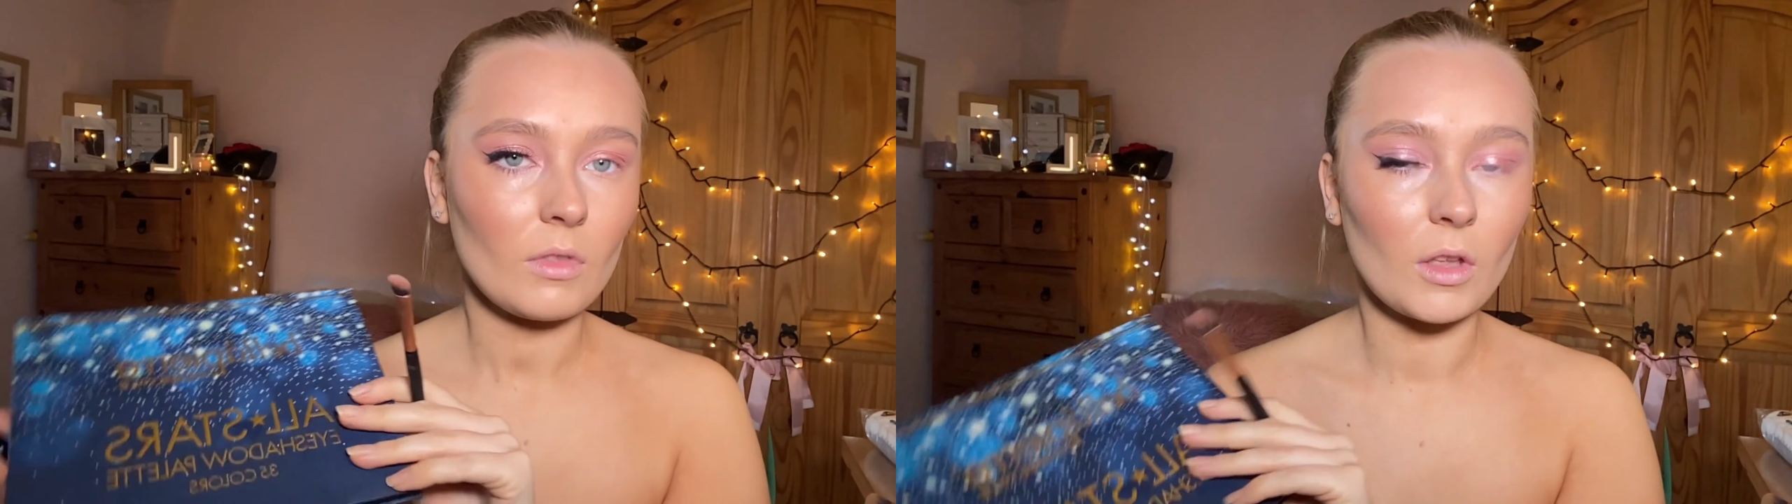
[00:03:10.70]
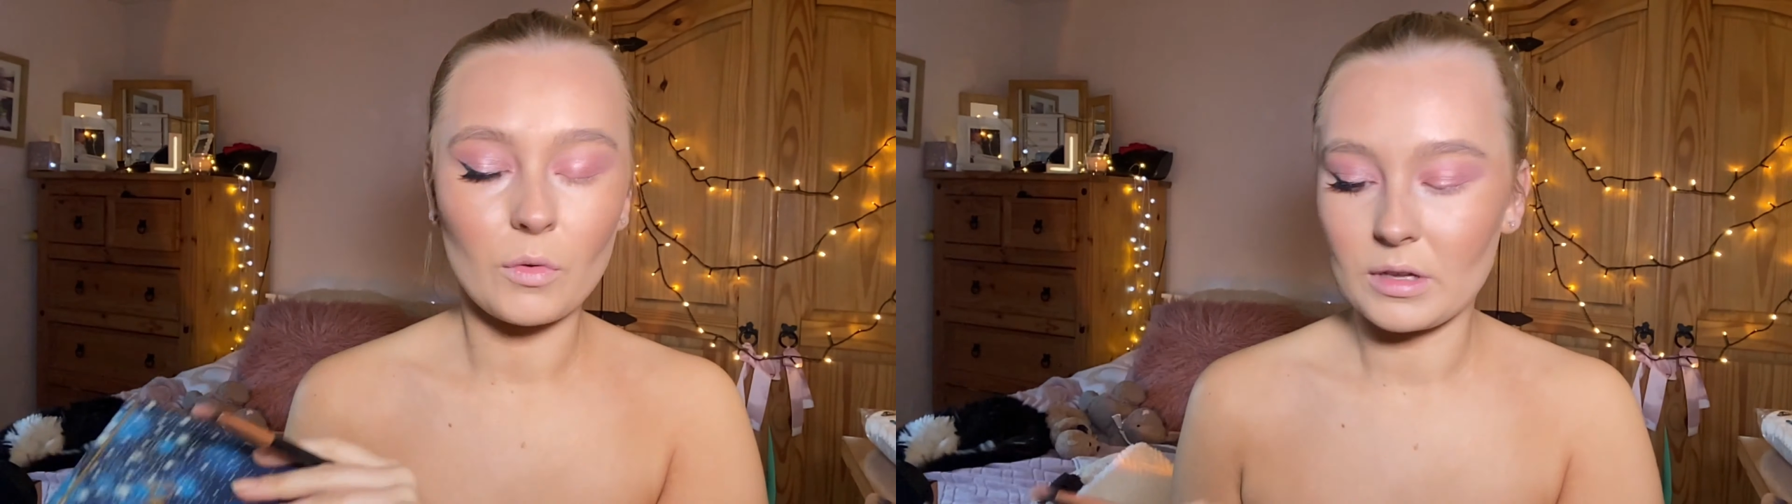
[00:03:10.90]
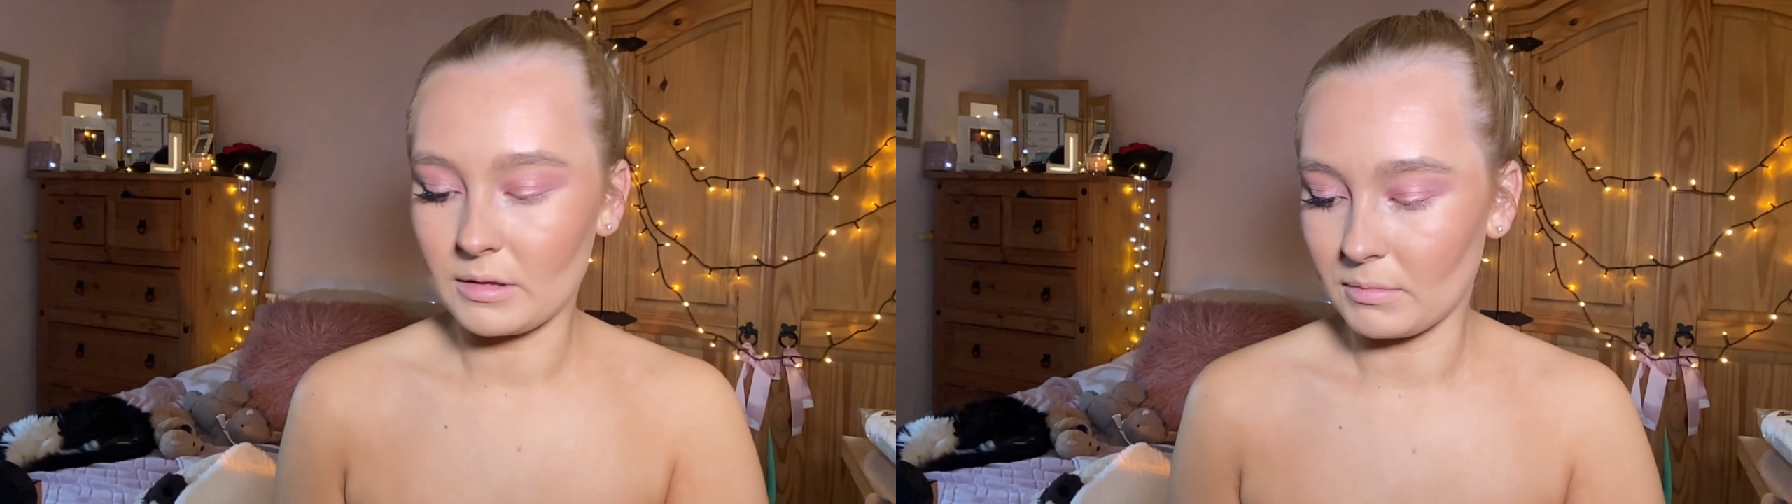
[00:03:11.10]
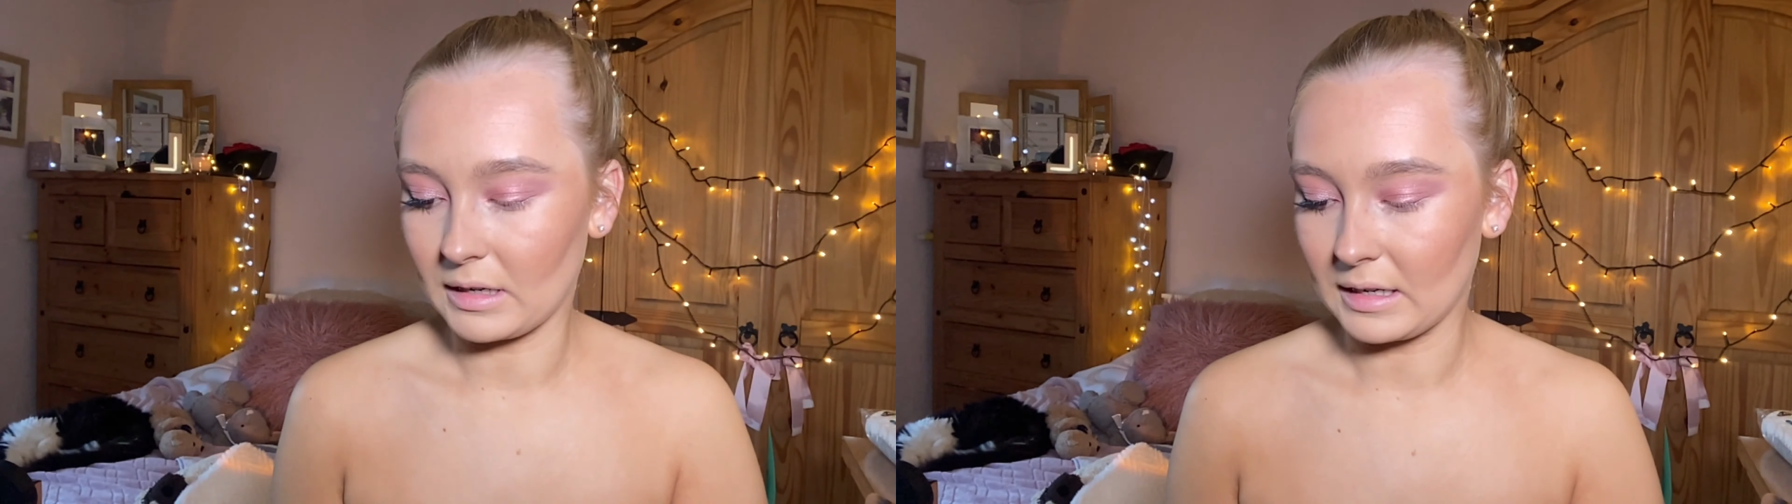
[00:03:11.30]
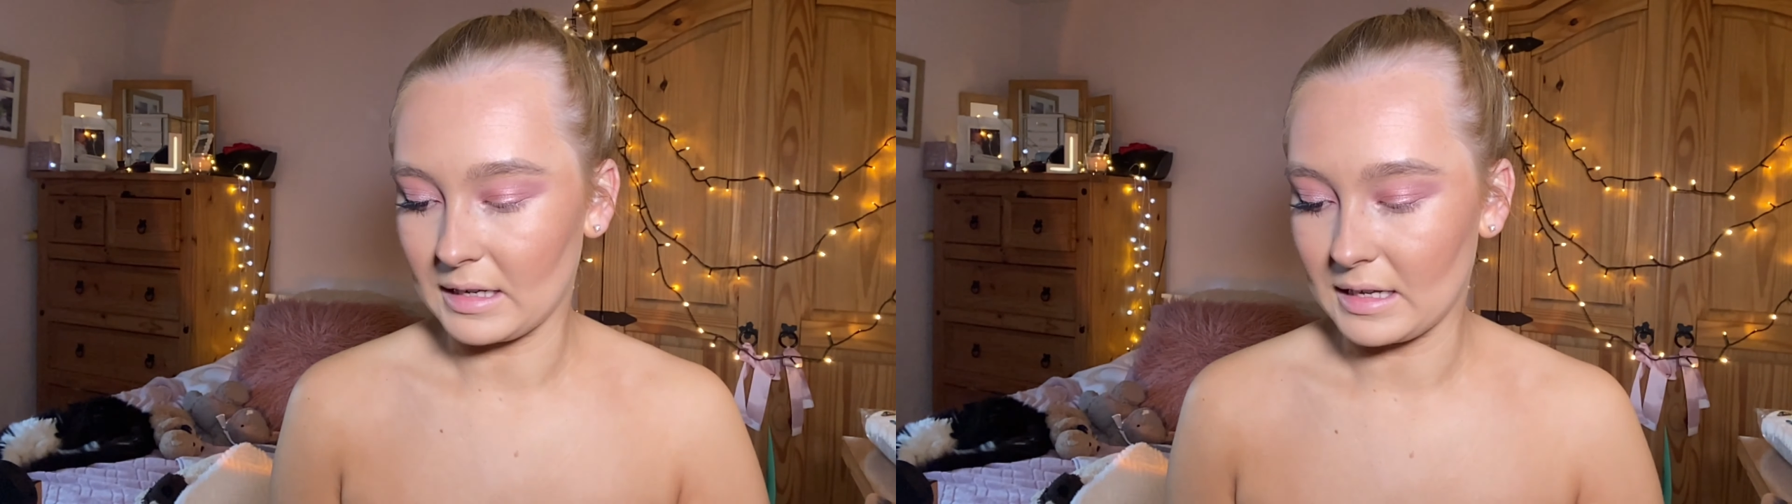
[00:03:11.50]
with
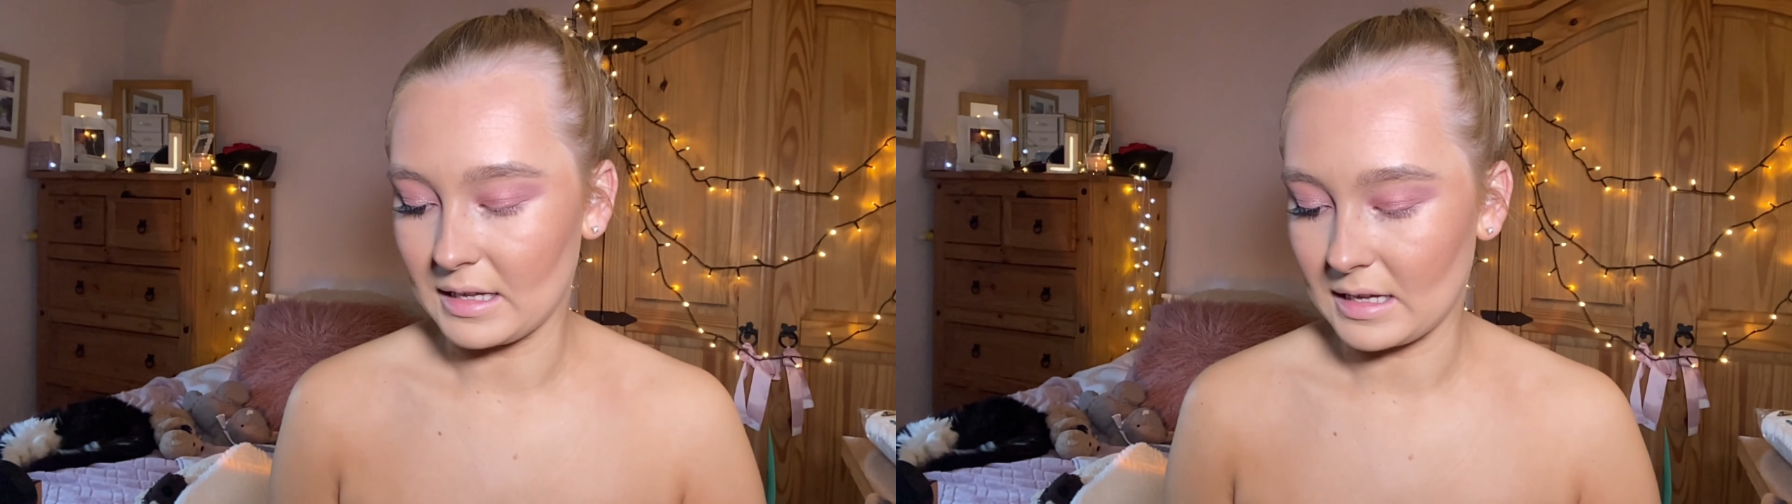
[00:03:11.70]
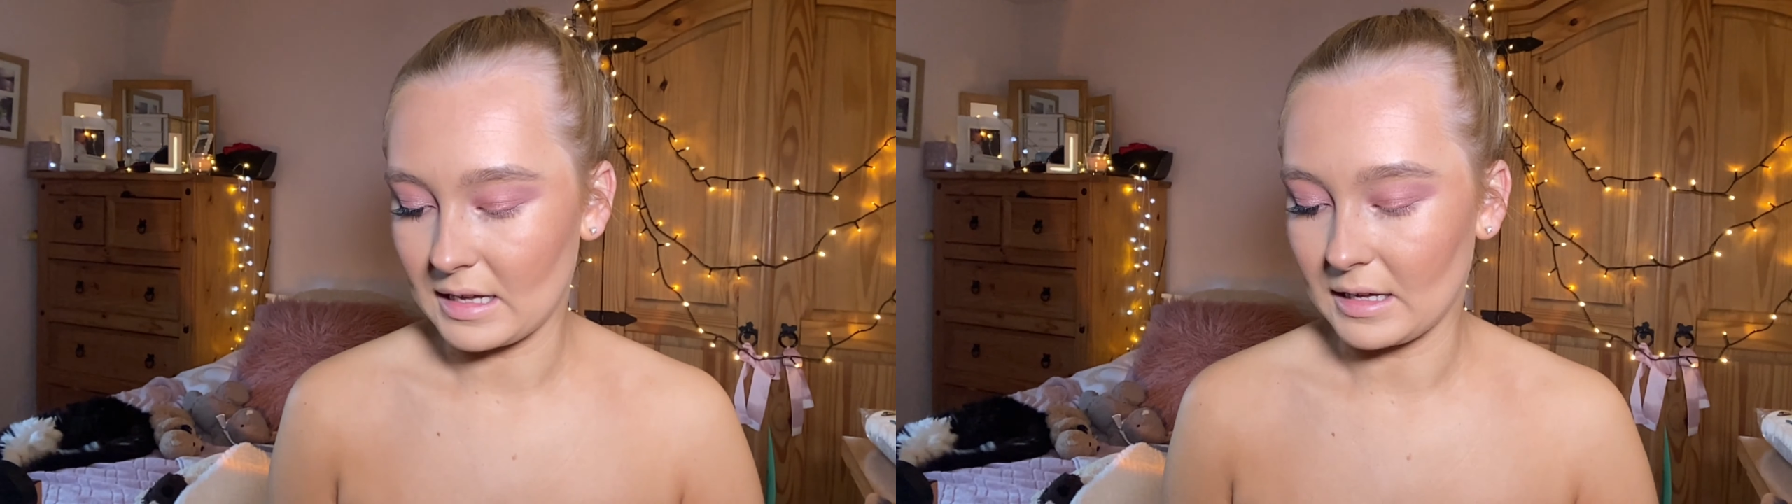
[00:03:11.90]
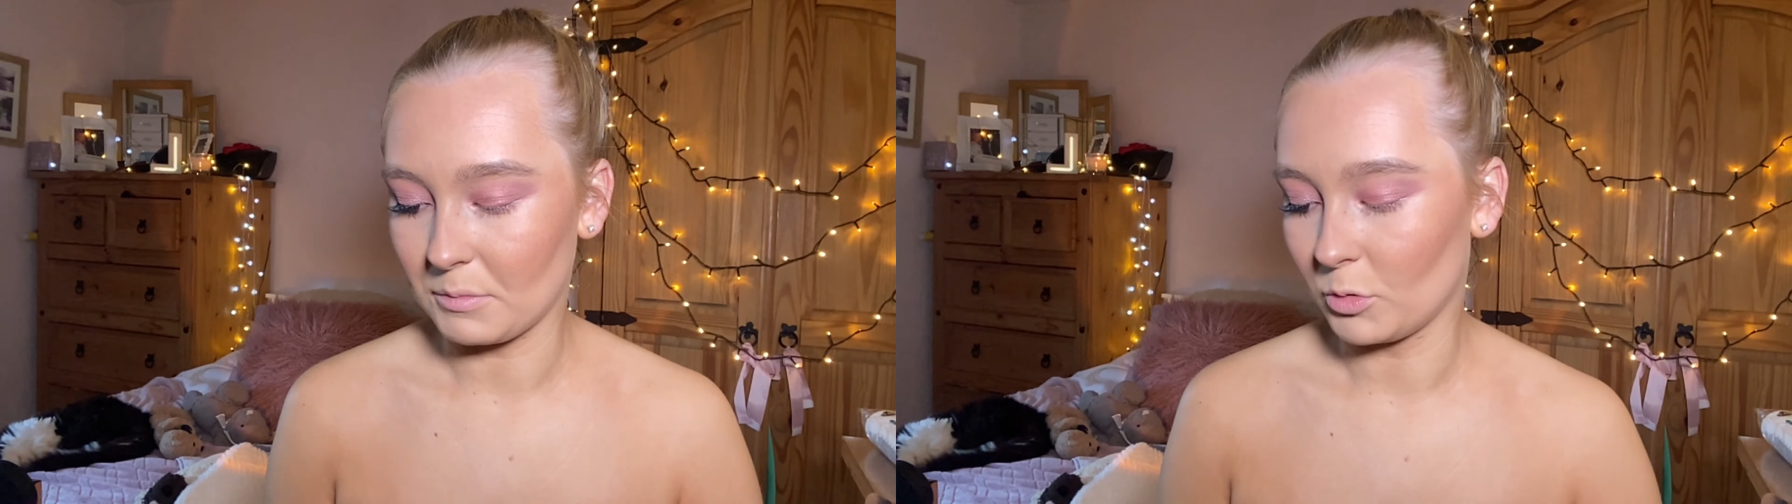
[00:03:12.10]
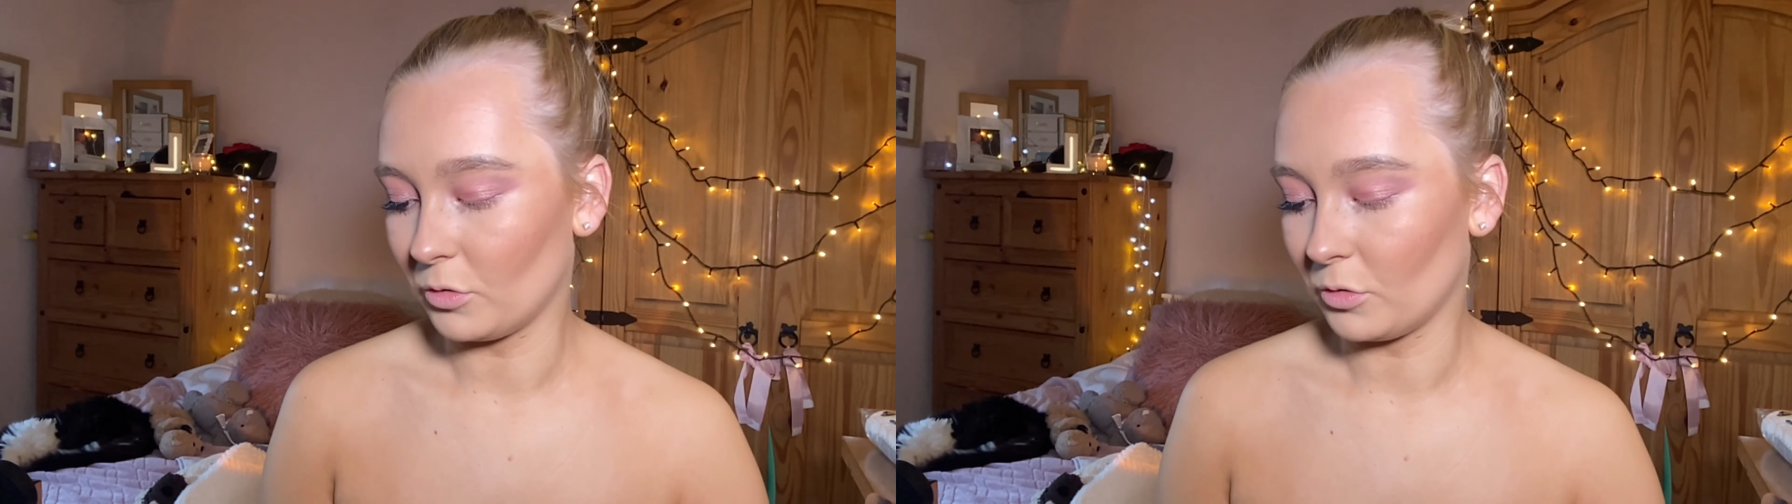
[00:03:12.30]
my All